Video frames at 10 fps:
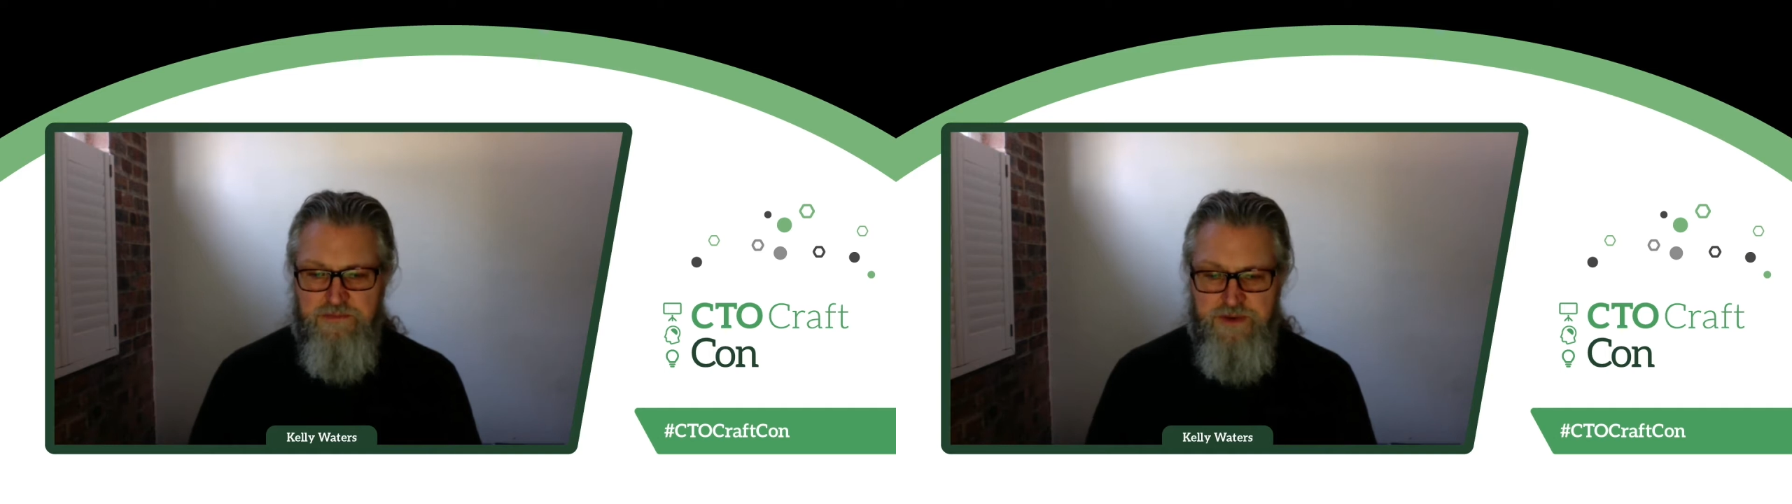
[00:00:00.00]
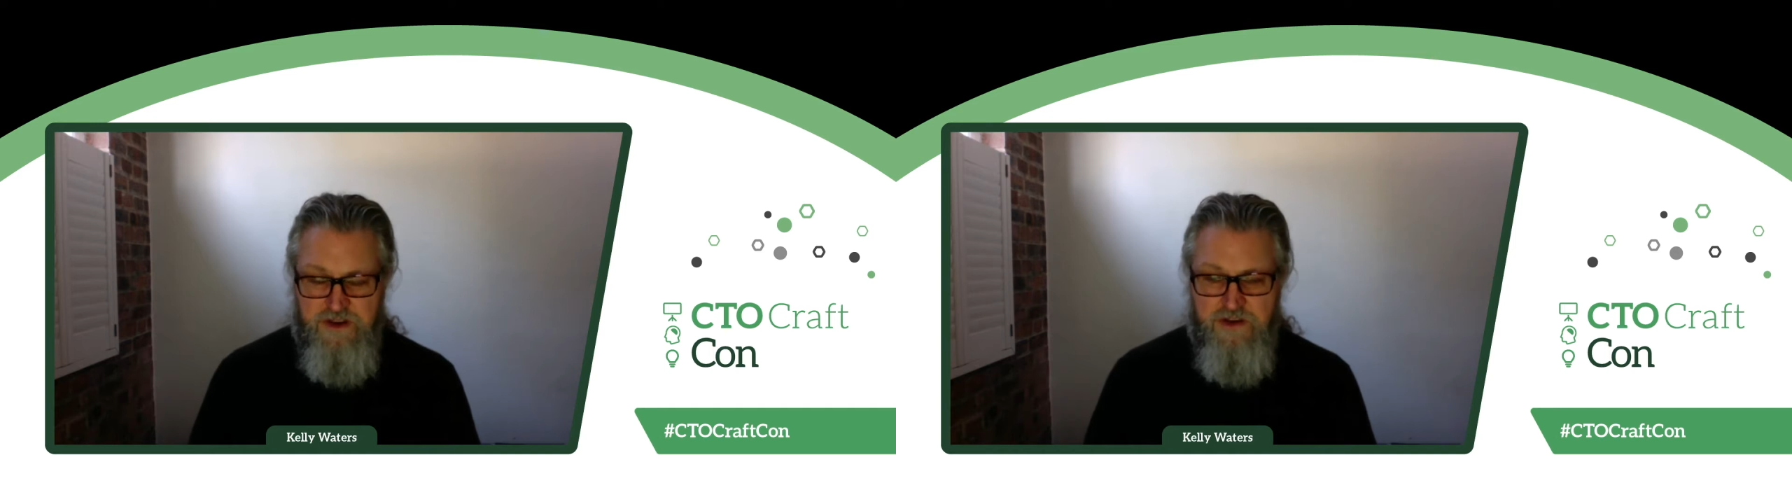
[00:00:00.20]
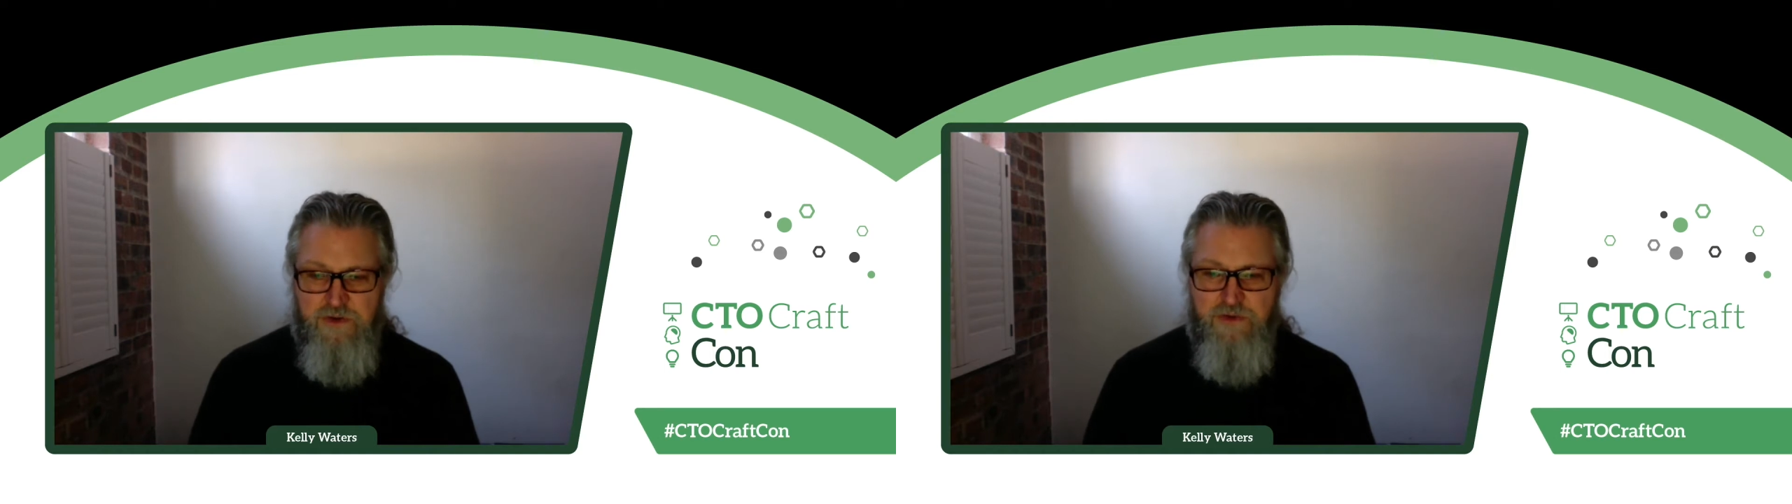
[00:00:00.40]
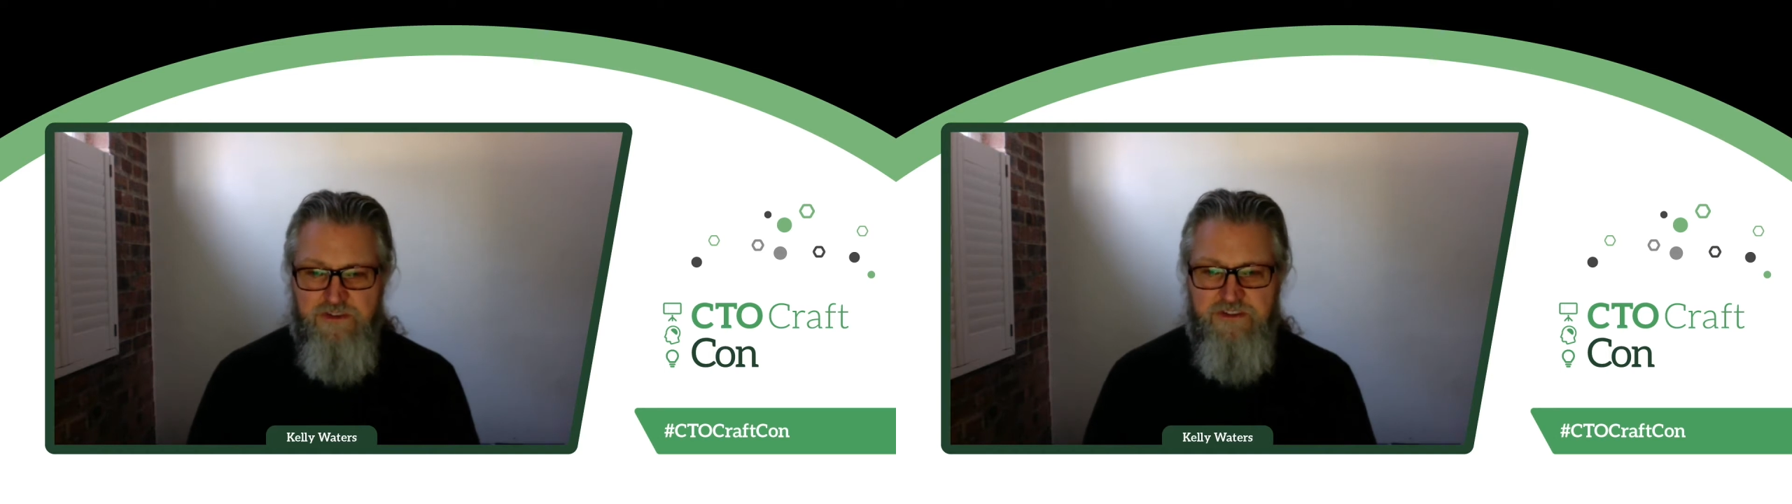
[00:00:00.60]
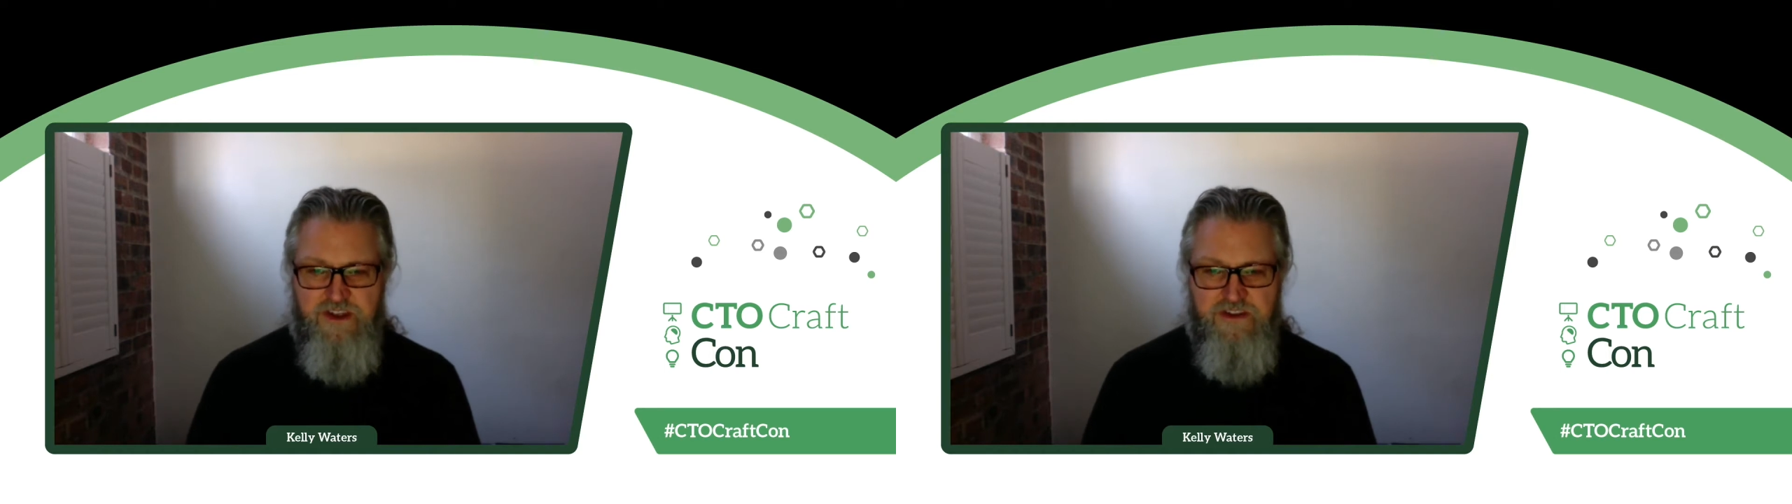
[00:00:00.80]
being
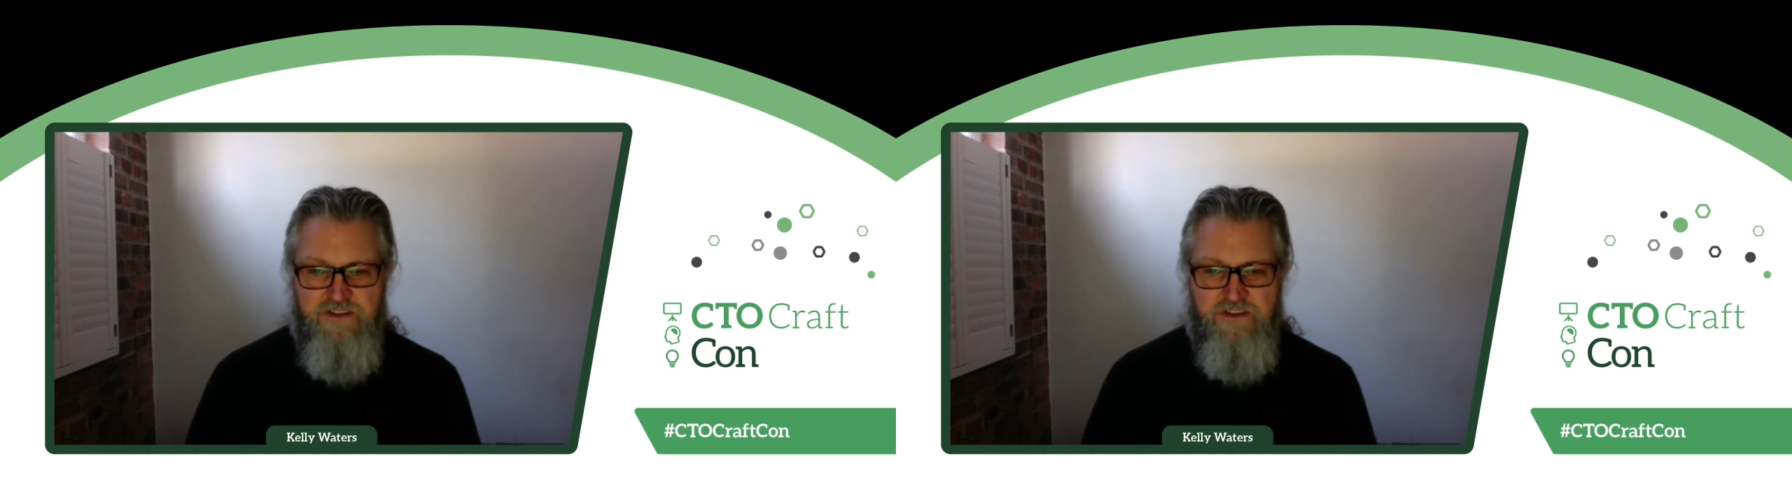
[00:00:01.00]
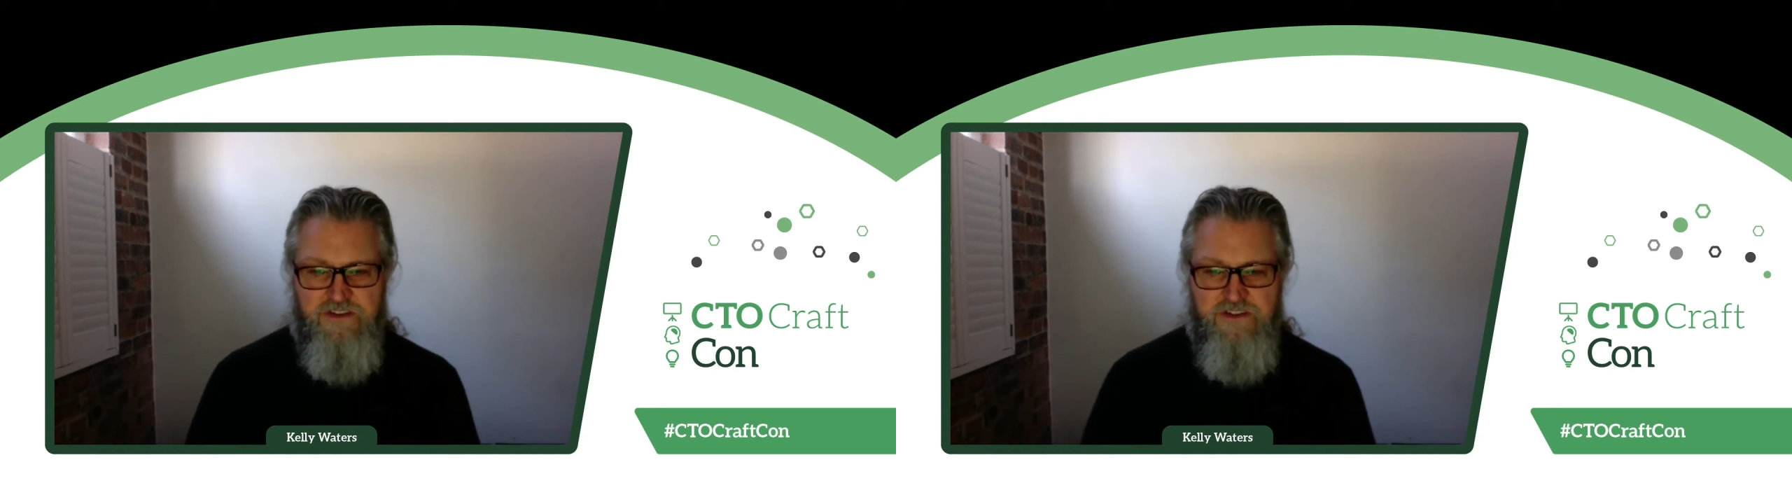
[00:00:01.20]
user-centered,